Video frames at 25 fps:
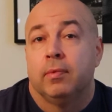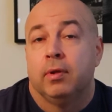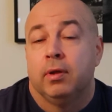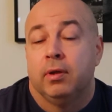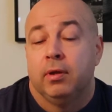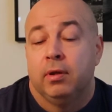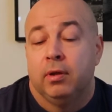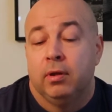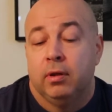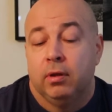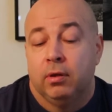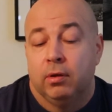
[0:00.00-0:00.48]

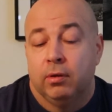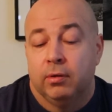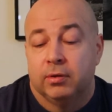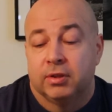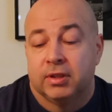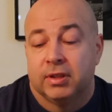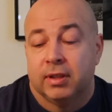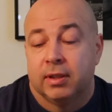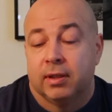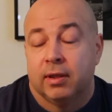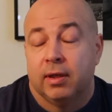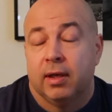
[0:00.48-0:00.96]

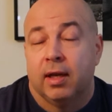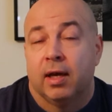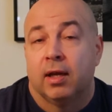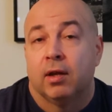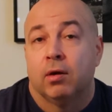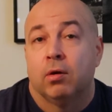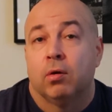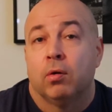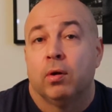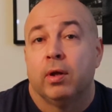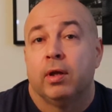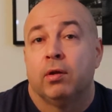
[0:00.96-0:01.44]
use it not
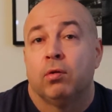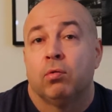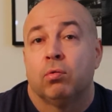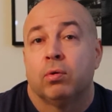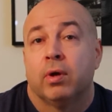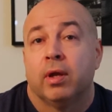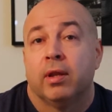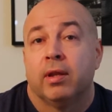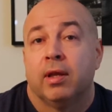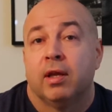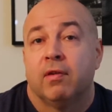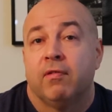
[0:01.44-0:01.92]
only to
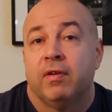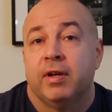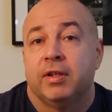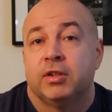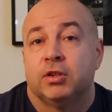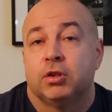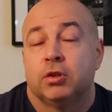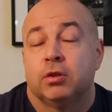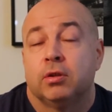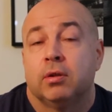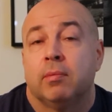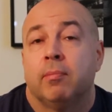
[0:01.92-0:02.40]
run the
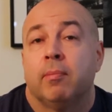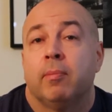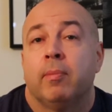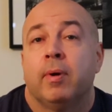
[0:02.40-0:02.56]
adventure